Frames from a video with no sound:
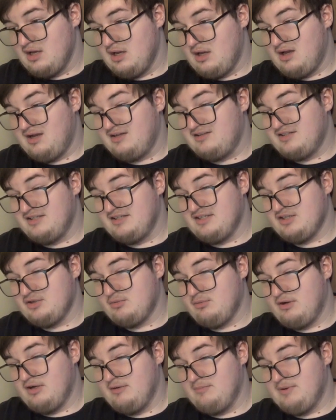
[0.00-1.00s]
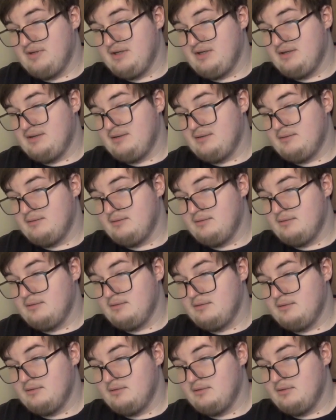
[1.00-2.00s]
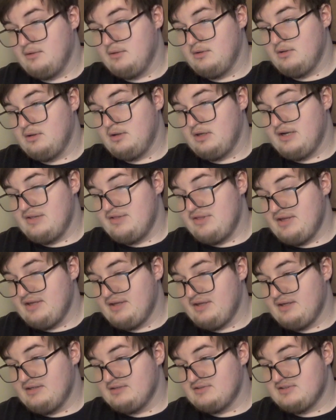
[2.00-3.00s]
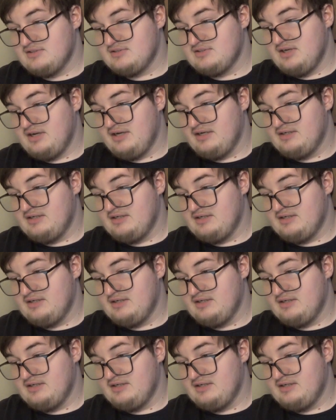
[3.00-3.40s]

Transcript: I like it quite a bit. I think its design